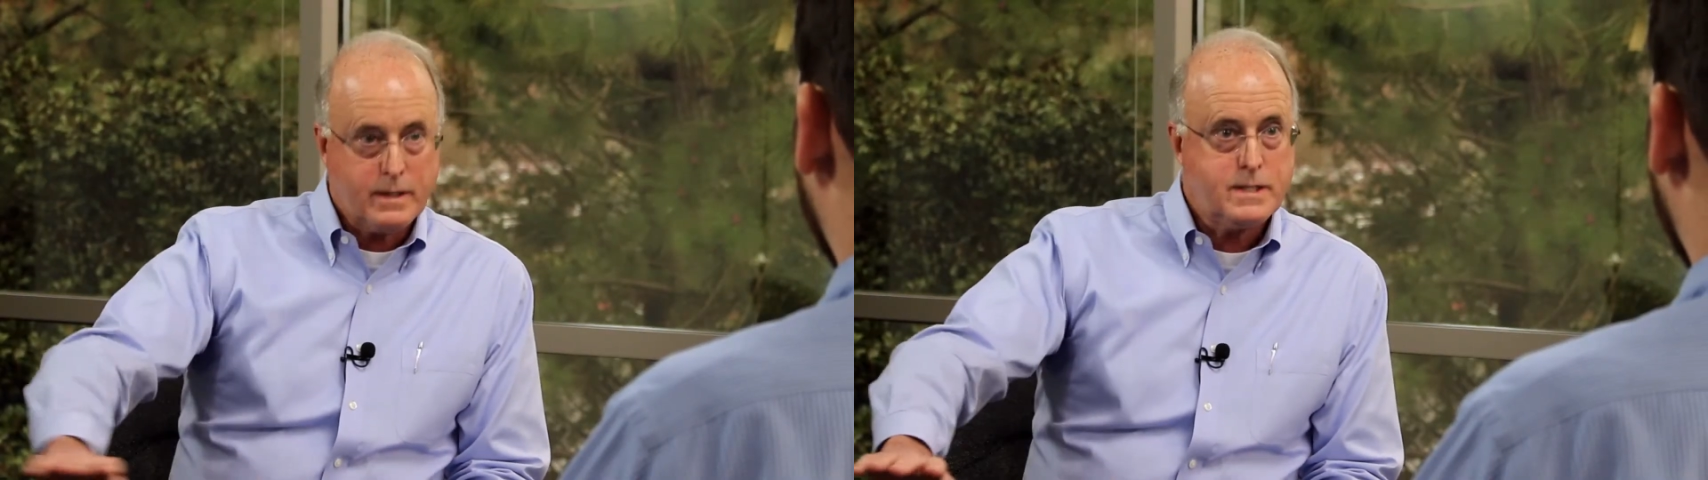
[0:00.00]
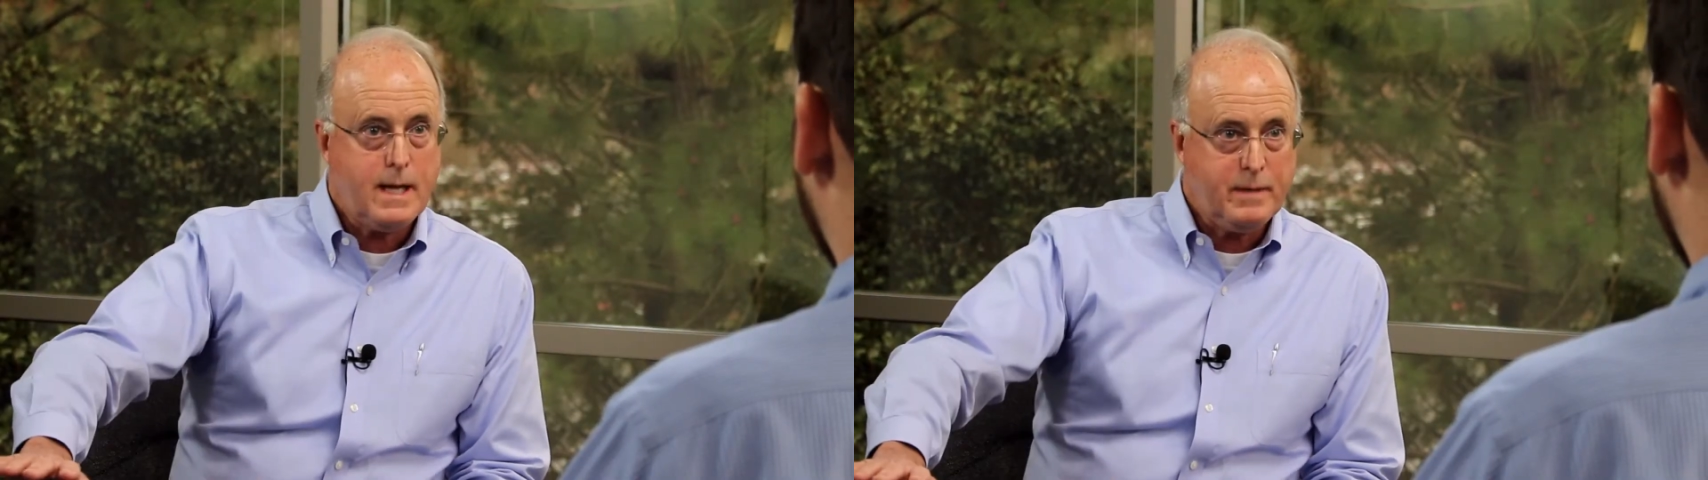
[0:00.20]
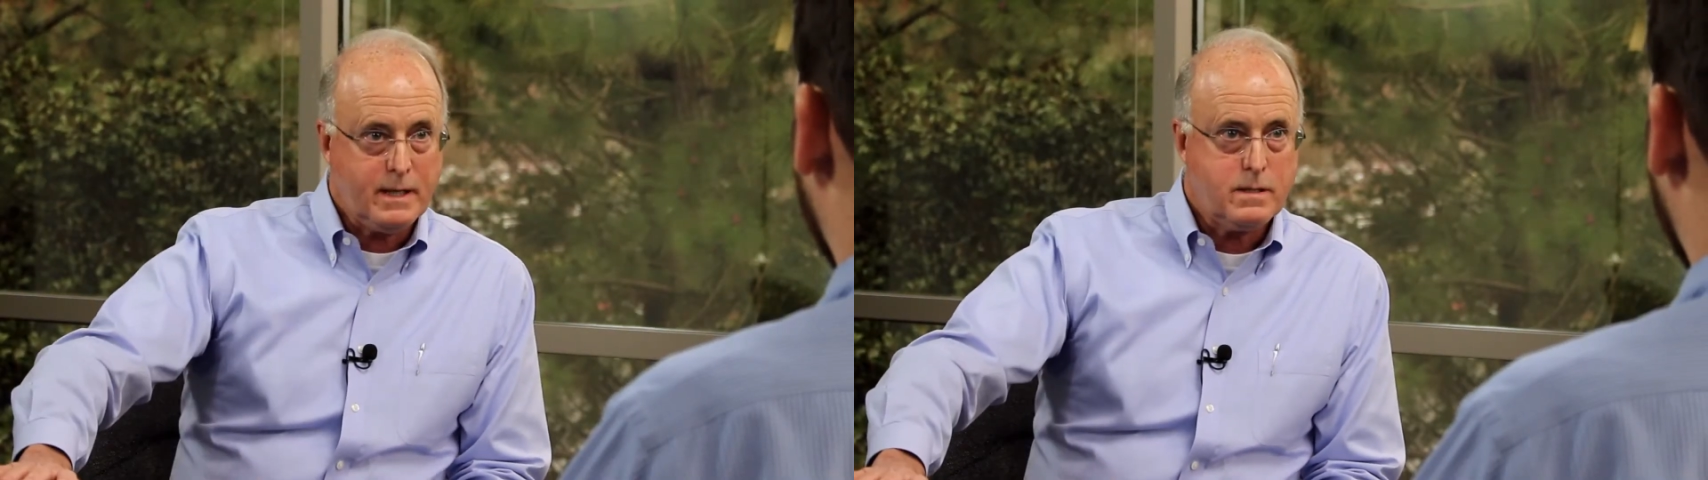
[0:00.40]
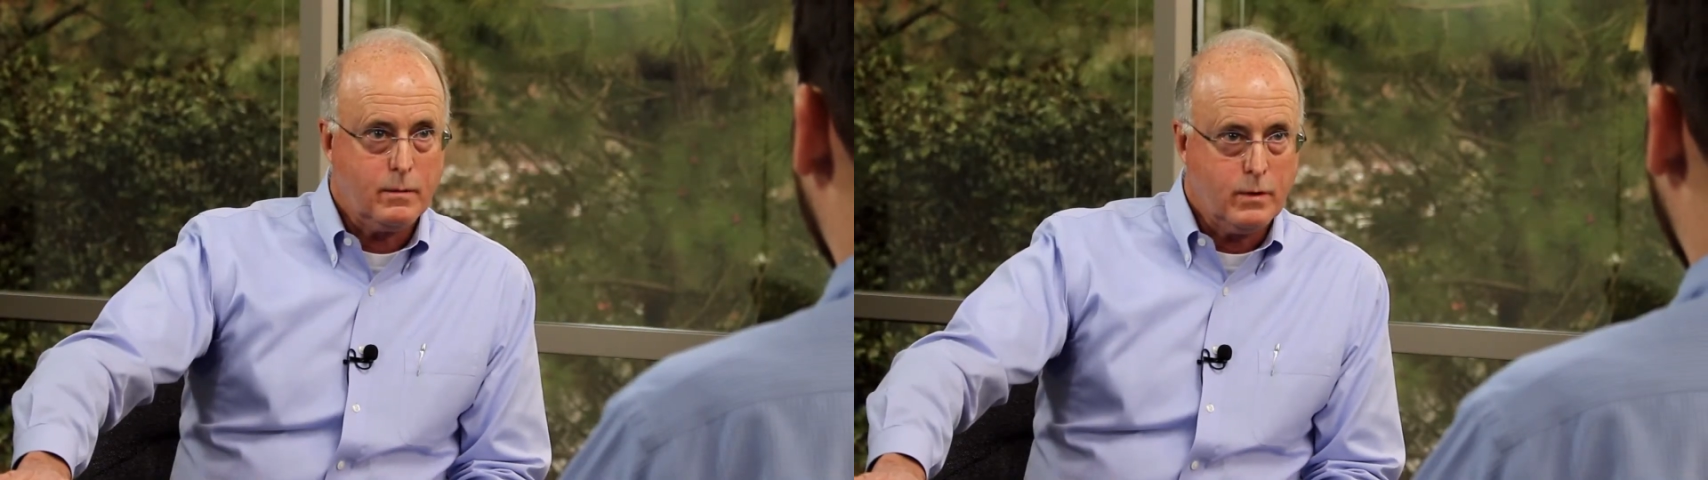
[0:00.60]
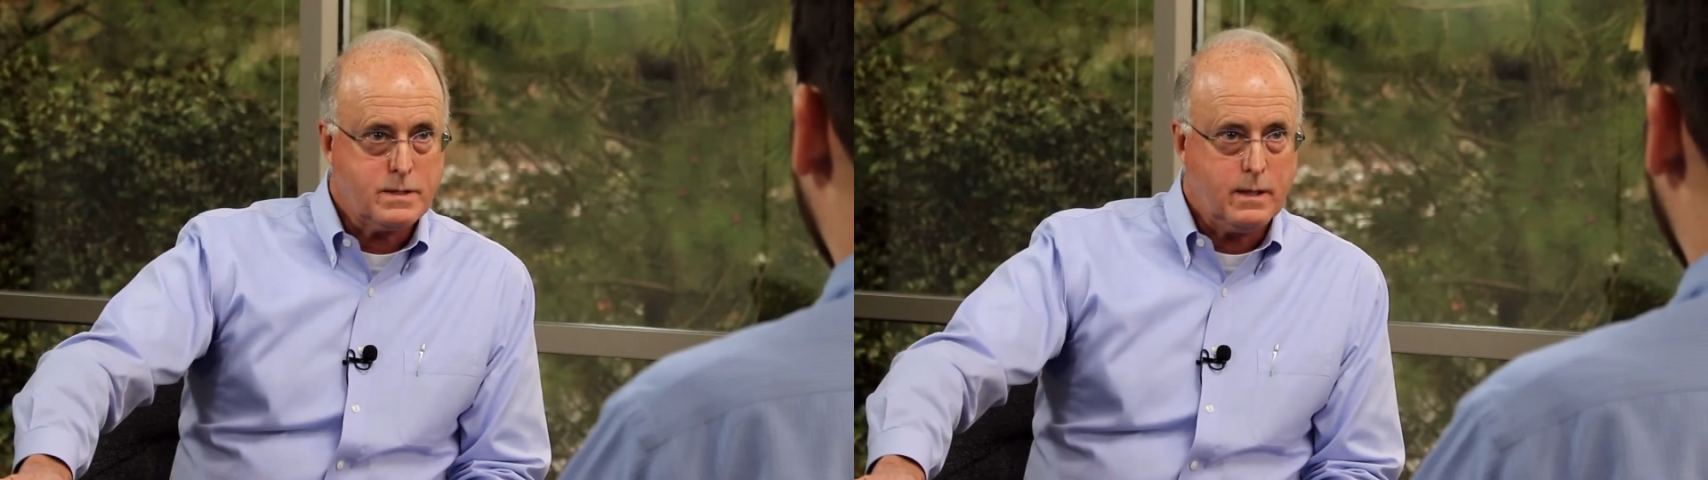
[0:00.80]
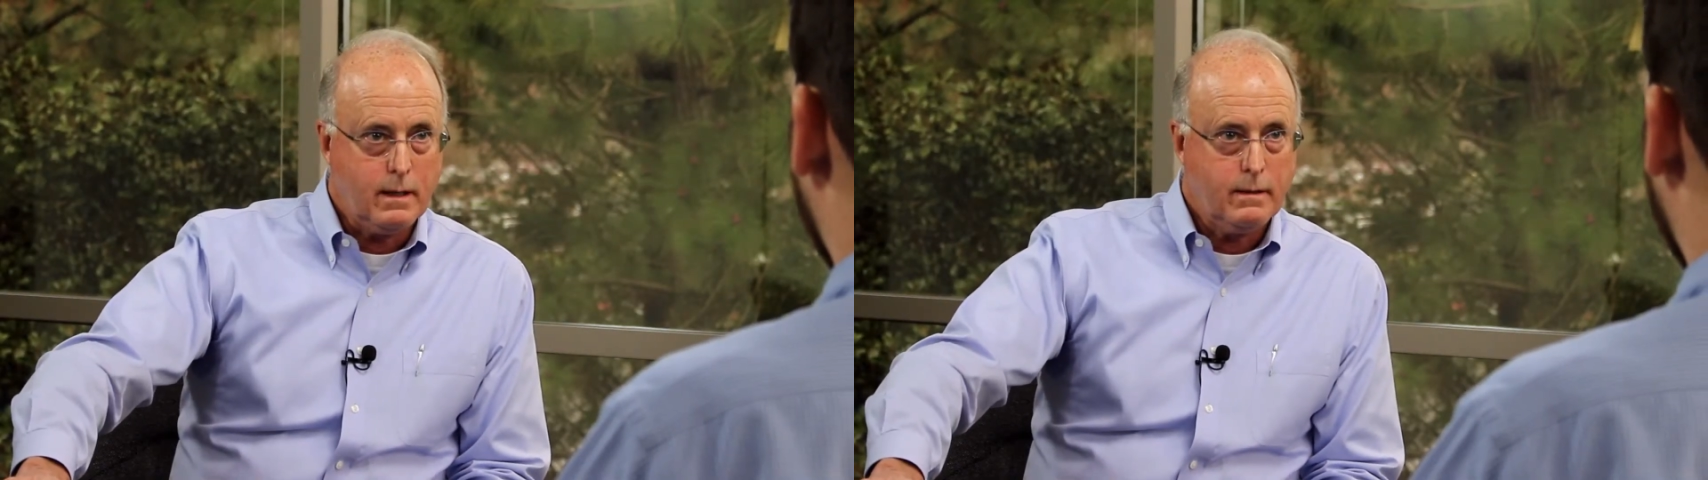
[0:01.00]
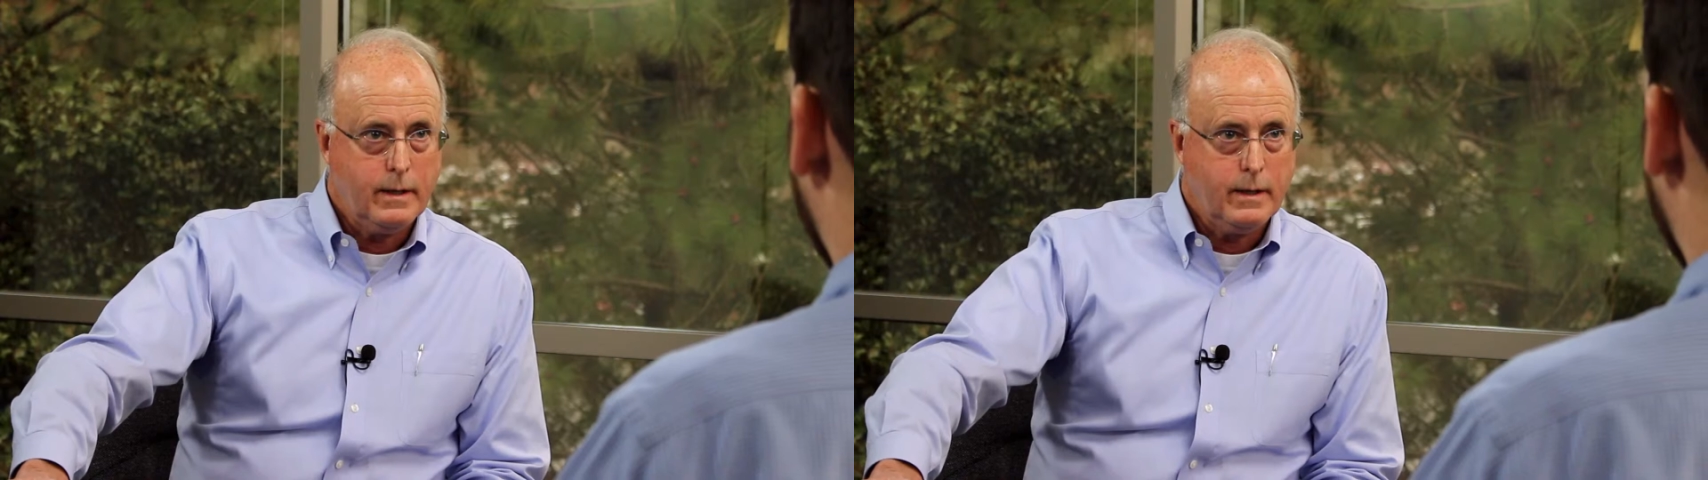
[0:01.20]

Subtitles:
accepting some risk there